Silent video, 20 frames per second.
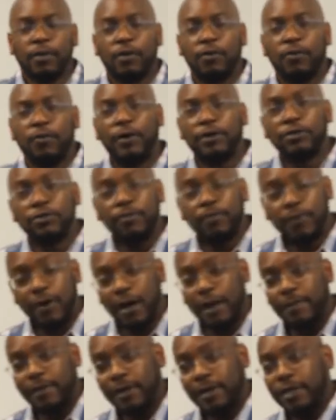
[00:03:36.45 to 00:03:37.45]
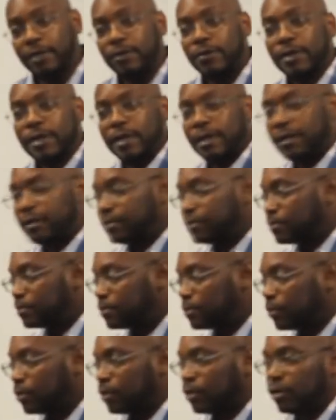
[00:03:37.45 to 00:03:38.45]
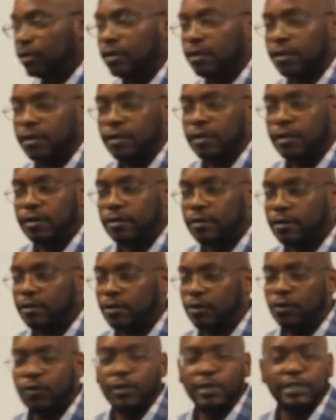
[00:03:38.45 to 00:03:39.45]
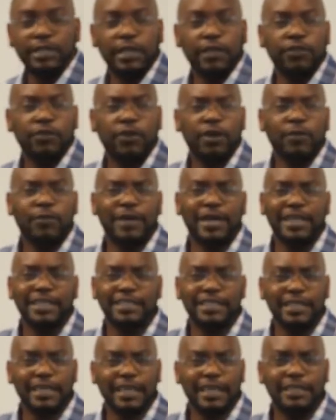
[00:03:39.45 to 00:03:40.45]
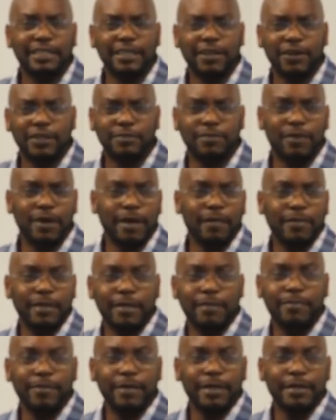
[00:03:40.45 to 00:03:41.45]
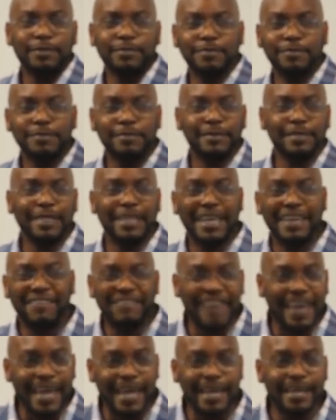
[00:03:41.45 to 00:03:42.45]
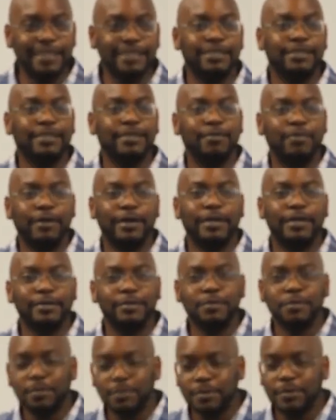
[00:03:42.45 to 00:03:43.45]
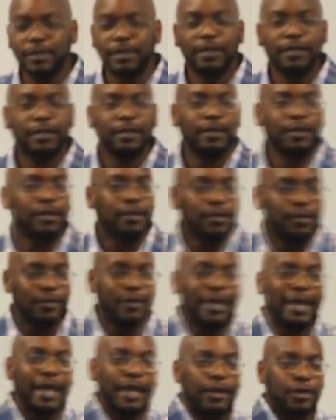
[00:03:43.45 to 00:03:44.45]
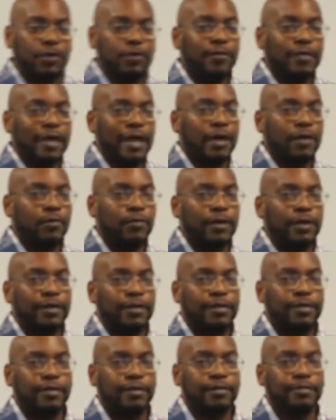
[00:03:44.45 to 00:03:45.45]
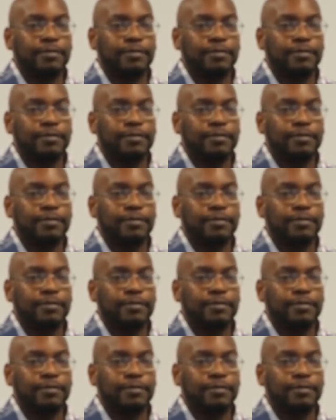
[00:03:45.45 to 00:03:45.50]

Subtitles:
Rental property, you can do a 1031 exchange, and that's probably a bit advanced, but you can't do that with